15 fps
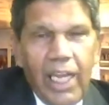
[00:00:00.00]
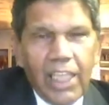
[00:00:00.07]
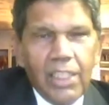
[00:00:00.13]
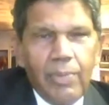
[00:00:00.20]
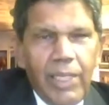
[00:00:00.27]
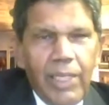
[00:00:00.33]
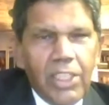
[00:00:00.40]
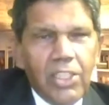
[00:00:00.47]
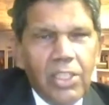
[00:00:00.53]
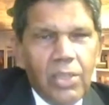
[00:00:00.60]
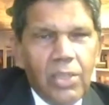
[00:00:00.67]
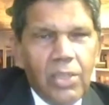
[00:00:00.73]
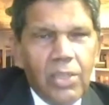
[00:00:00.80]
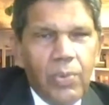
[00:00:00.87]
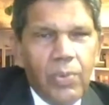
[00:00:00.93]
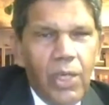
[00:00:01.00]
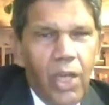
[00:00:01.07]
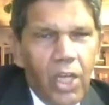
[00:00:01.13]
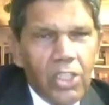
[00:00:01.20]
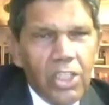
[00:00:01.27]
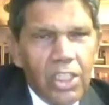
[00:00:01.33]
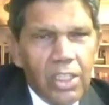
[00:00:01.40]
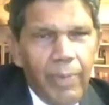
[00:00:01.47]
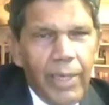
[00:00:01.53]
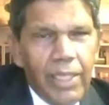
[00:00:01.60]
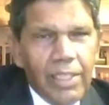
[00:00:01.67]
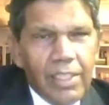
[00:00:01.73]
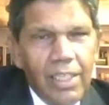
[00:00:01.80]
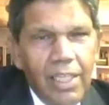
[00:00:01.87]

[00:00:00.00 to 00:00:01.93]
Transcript: expeditions, were launched in space,